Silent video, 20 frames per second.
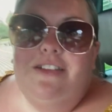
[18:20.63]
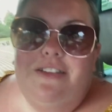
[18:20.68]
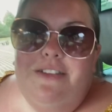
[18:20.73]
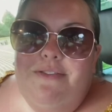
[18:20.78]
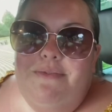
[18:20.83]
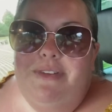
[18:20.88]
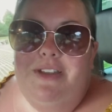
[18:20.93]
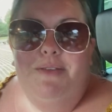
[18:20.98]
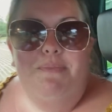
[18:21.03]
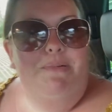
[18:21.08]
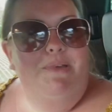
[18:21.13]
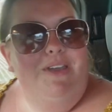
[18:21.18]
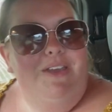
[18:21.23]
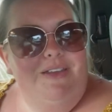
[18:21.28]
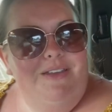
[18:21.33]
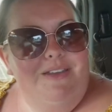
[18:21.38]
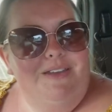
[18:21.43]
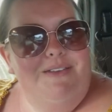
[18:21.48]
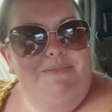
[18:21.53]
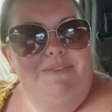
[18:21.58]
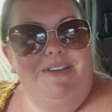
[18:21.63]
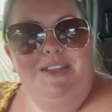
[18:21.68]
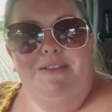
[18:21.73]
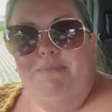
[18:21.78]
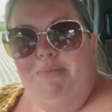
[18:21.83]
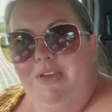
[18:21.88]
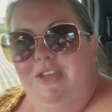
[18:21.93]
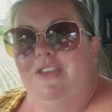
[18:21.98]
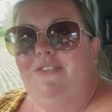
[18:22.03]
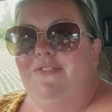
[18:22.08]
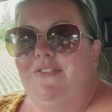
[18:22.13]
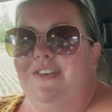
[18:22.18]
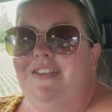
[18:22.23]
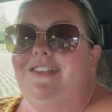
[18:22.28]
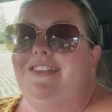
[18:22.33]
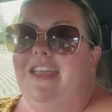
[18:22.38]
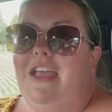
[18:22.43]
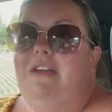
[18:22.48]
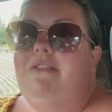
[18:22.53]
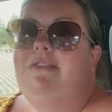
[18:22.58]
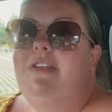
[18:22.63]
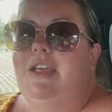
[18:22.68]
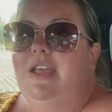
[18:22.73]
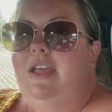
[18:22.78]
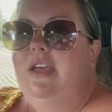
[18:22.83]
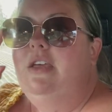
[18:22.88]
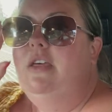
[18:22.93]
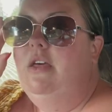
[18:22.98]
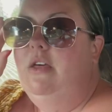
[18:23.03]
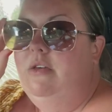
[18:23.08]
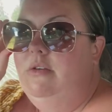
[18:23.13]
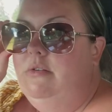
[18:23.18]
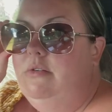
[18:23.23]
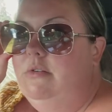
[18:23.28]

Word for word: When you put your foot down, it goes.